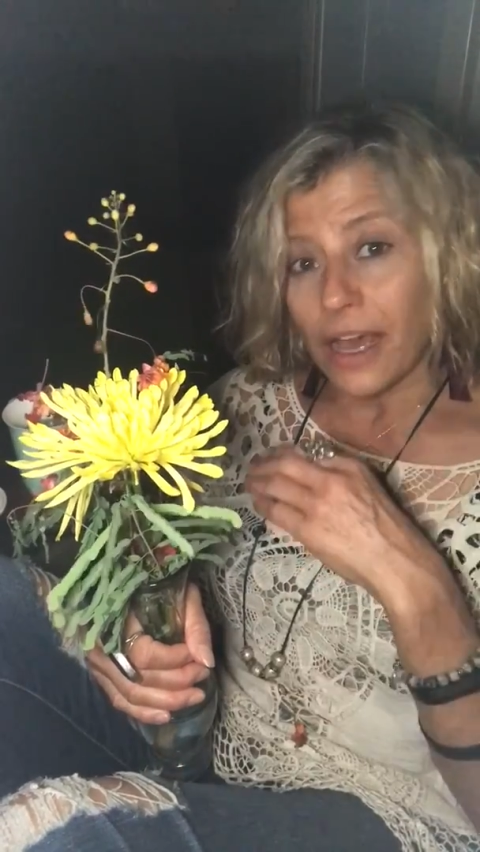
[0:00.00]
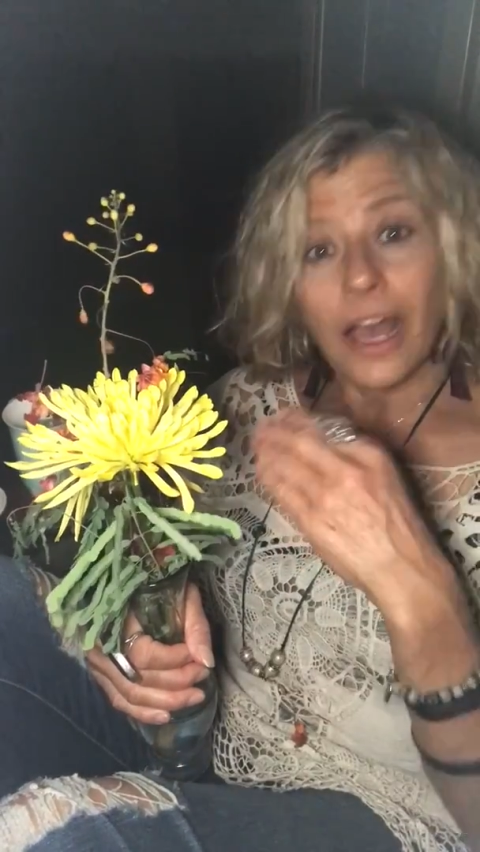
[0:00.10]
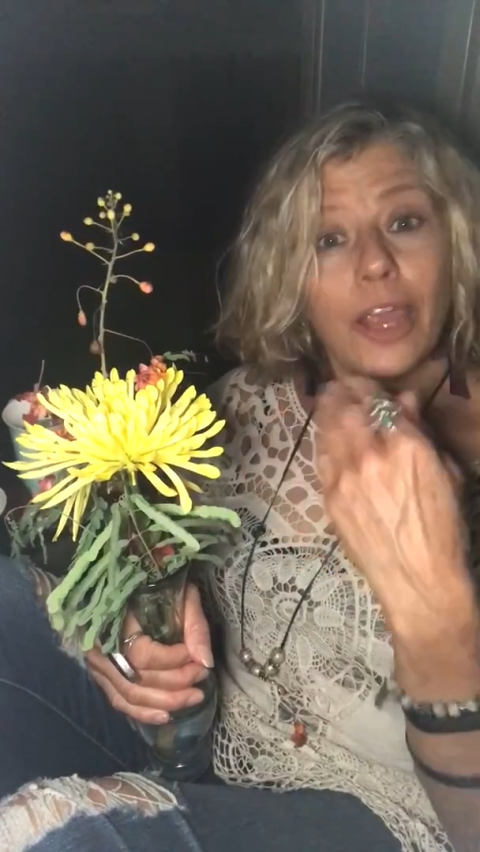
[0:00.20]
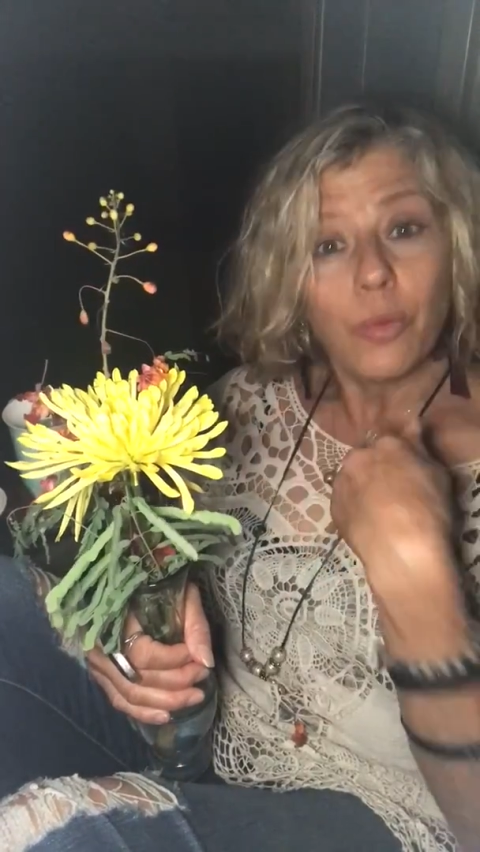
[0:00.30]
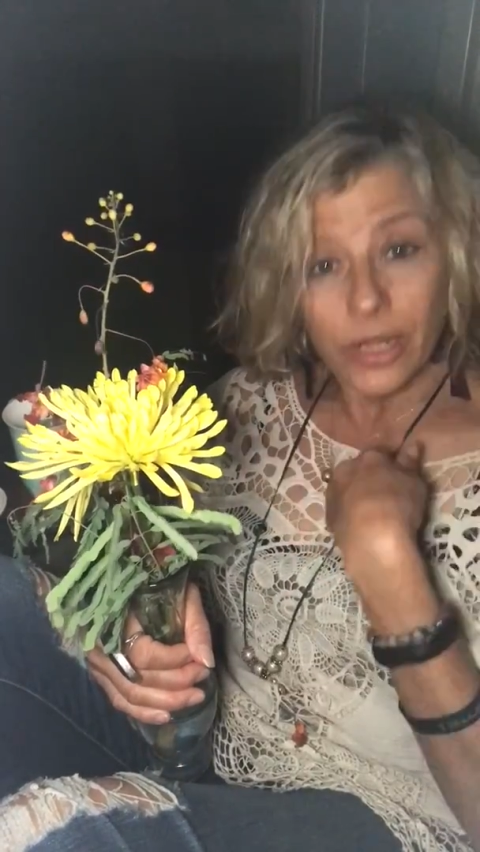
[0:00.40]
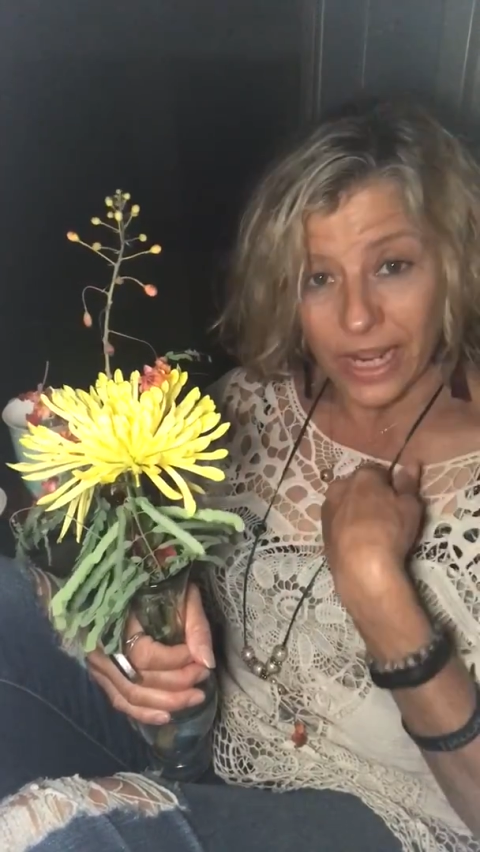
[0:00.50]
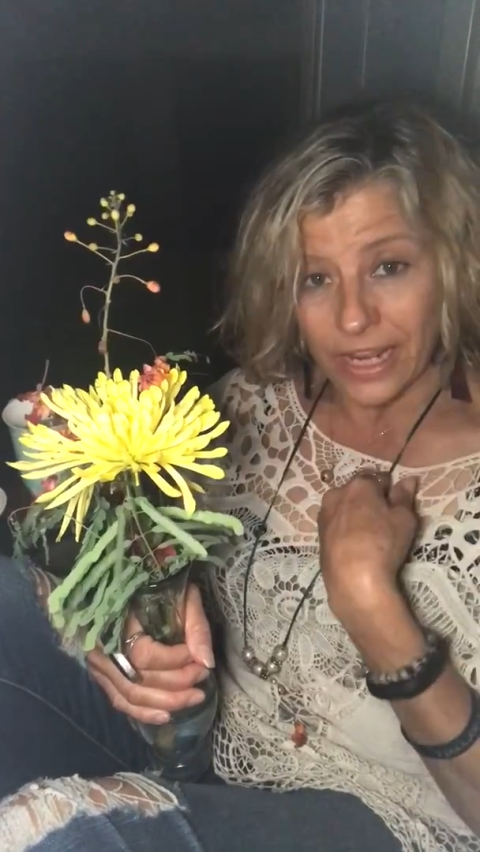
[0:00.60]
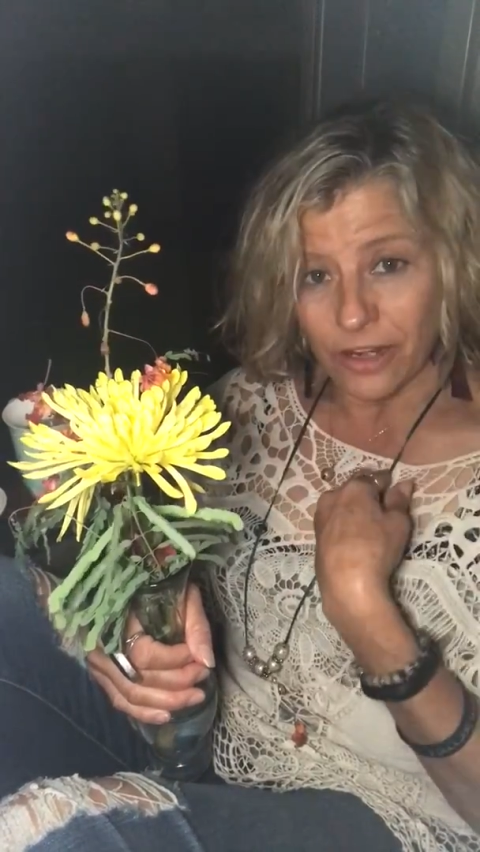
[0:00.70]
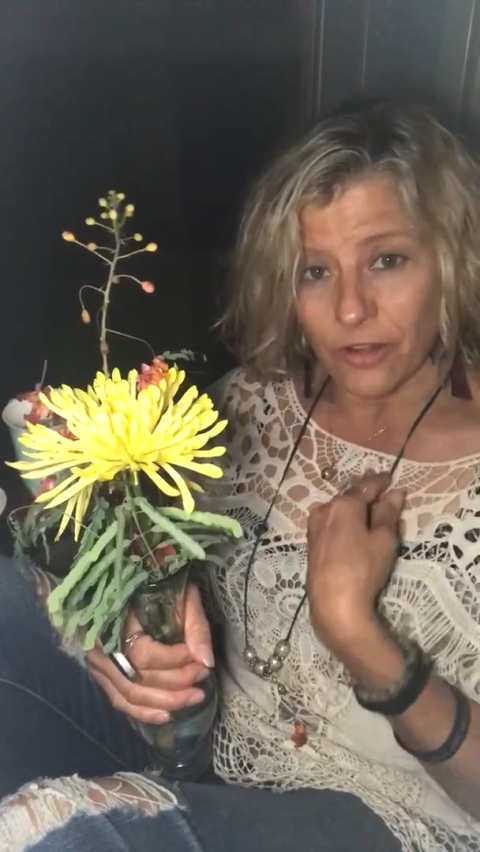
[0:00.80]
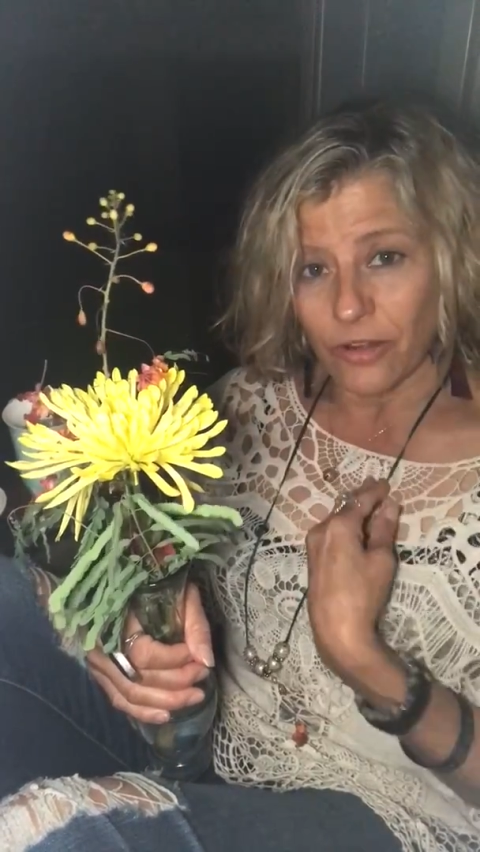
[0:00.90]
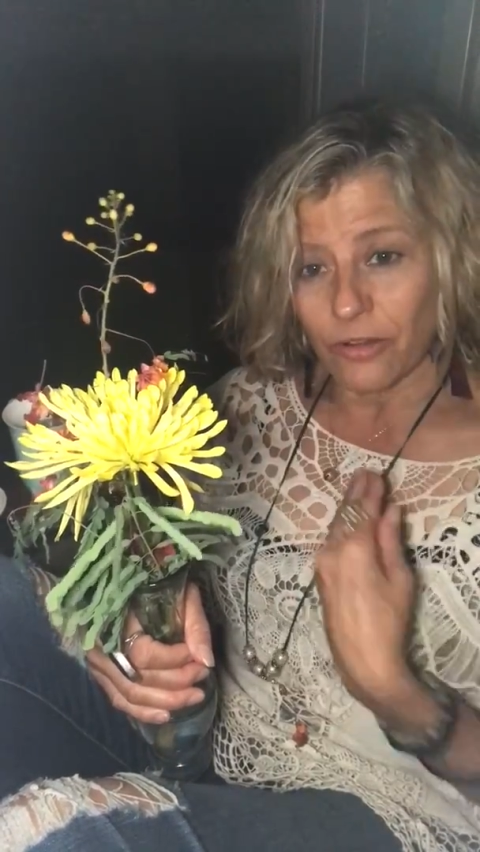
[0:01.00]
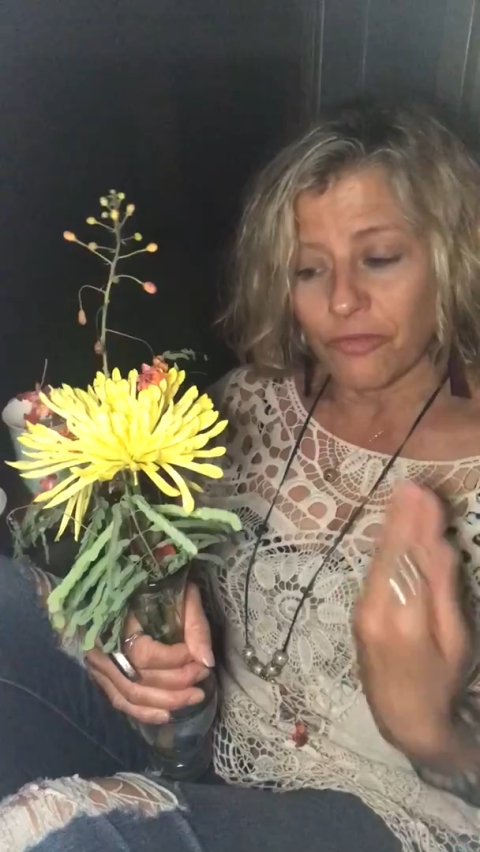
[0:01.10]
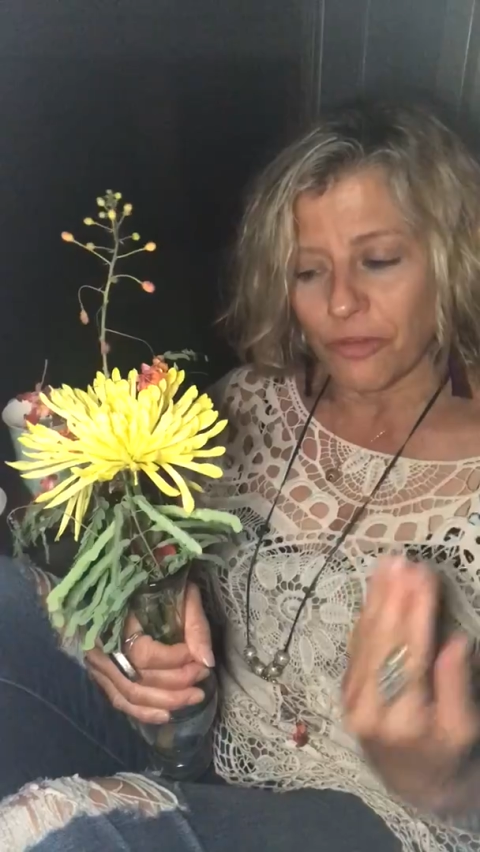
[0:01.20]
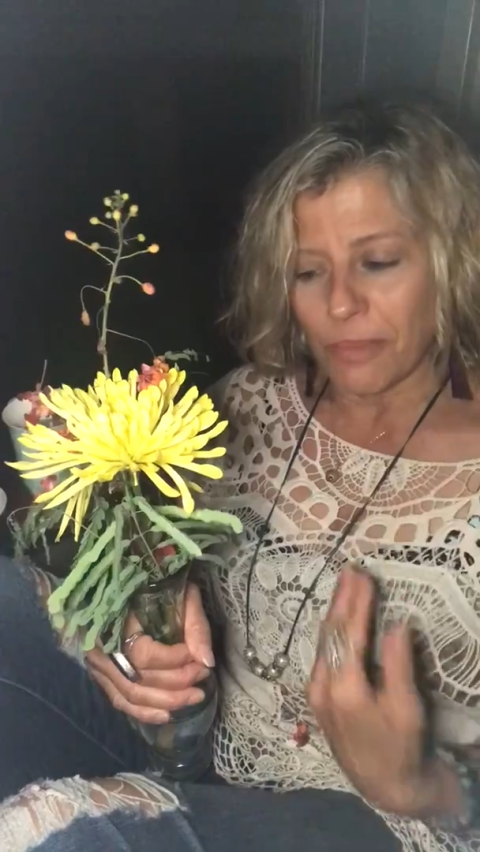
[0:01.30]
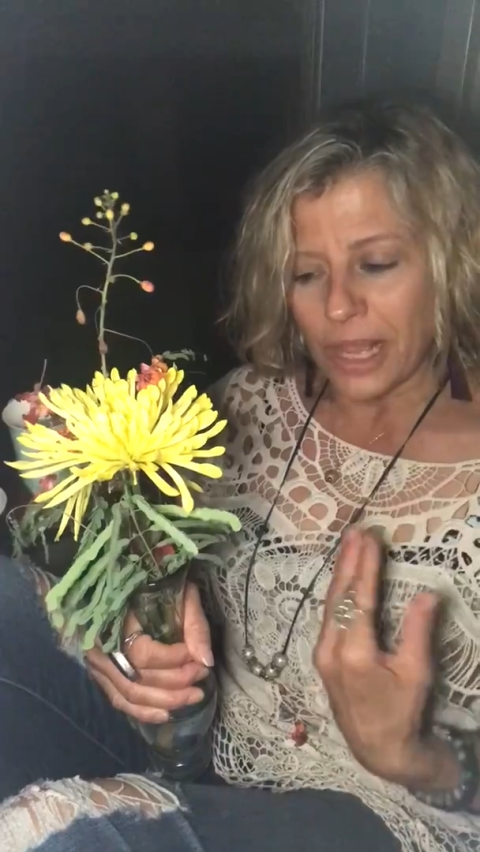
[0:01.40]
I would anchor
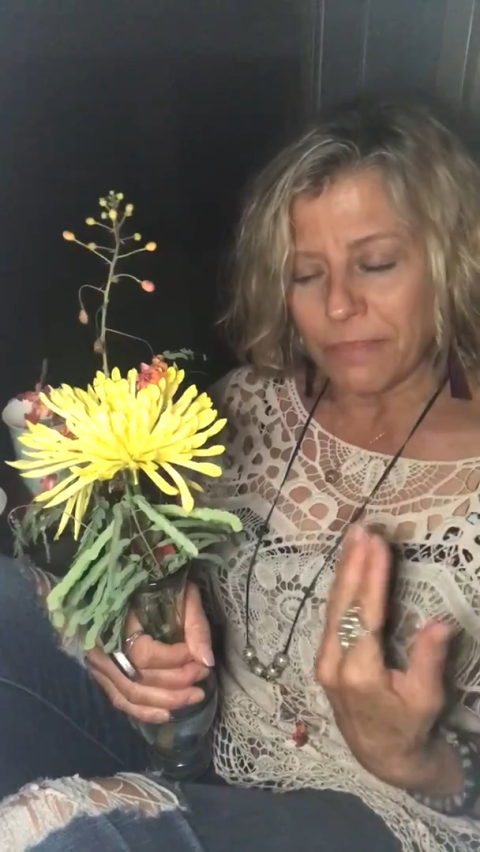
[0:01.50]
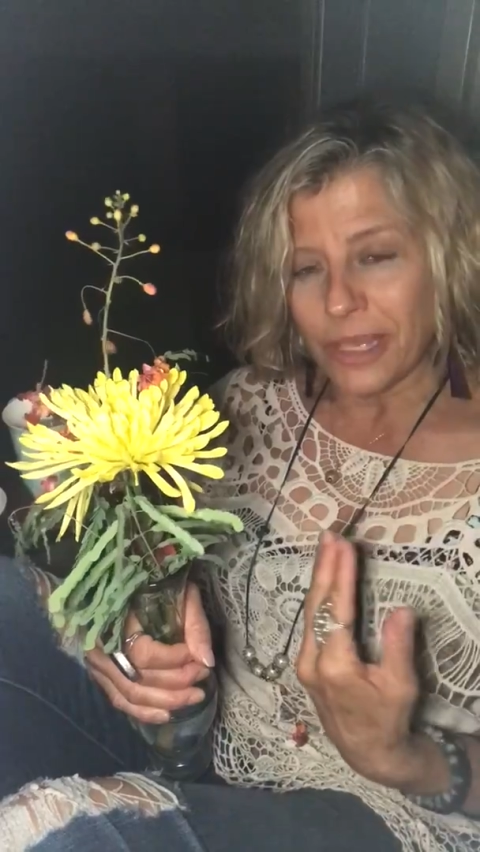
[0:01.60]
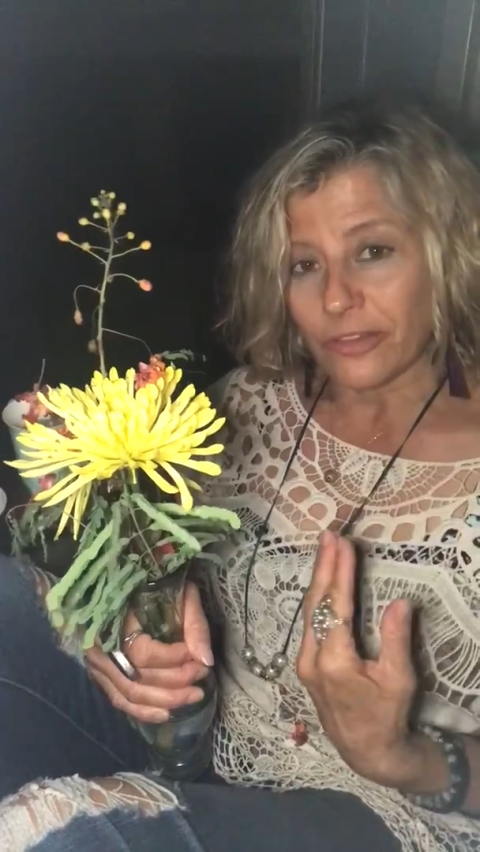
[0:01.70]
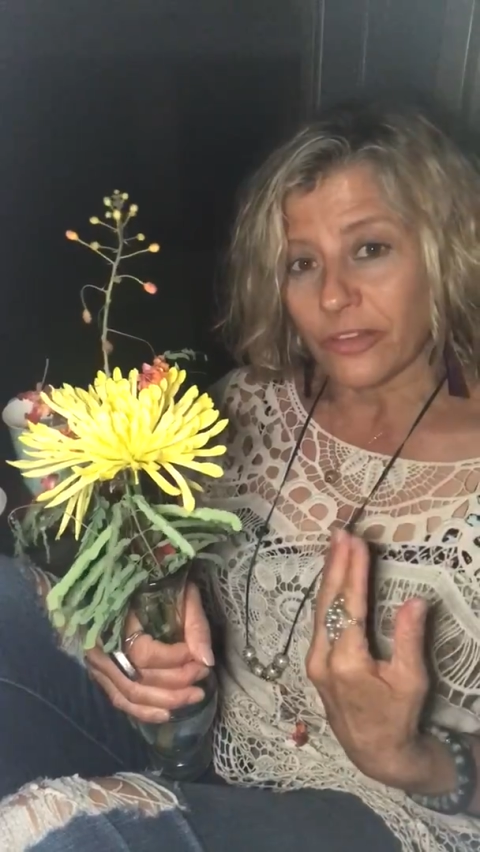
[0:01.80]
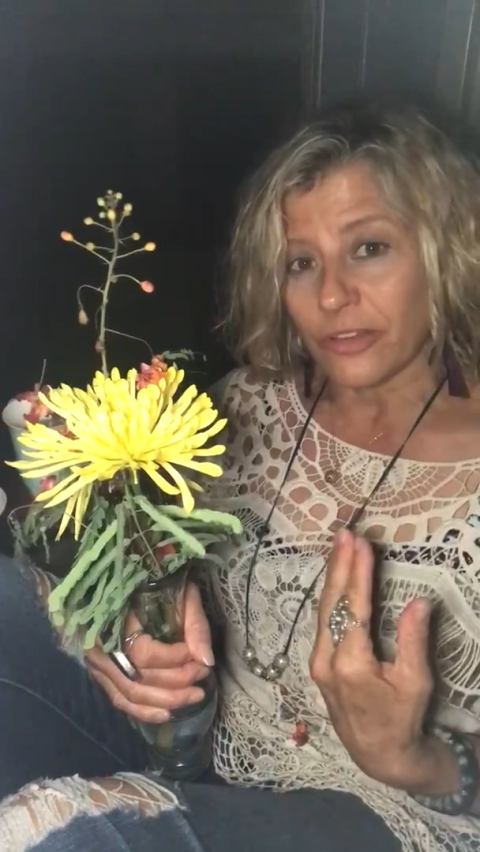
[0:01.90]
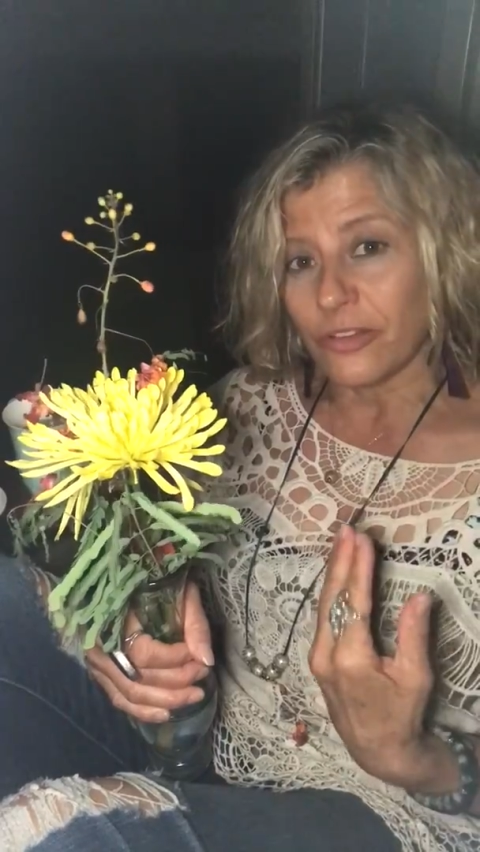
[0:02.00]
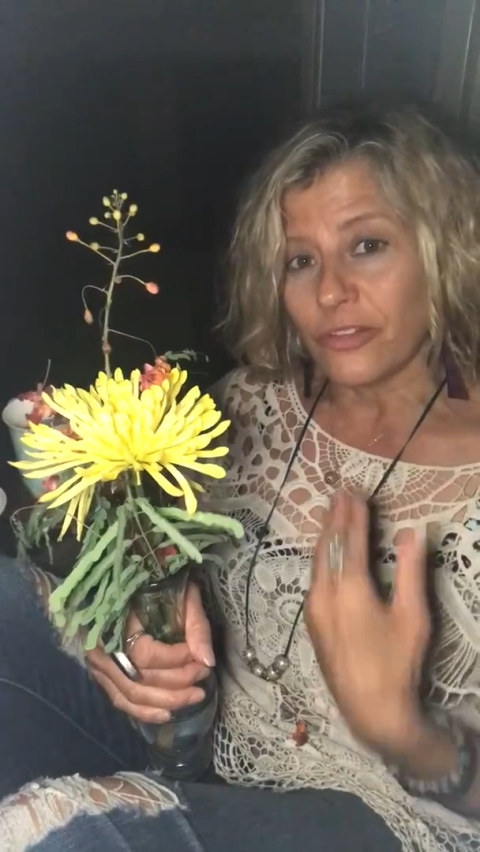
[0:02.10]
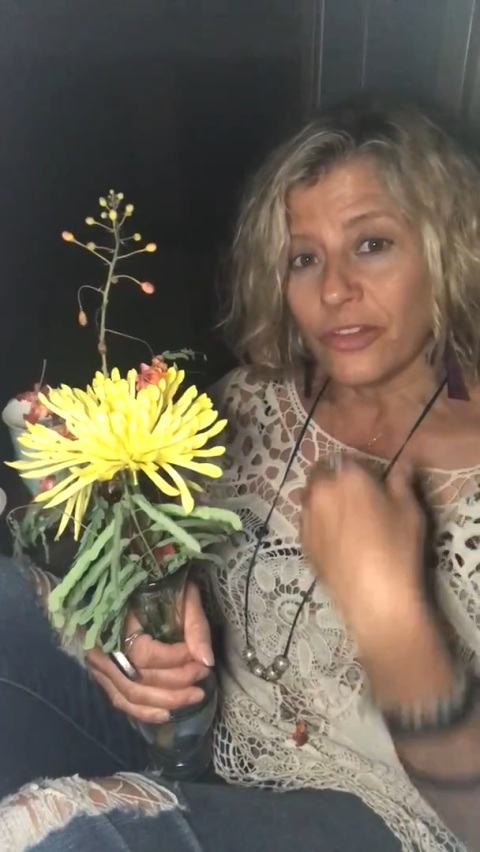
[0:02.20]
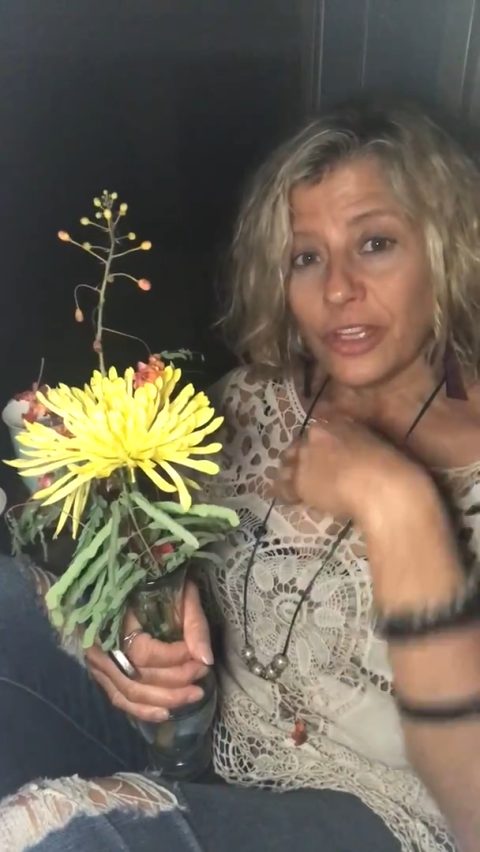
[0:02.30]
for my message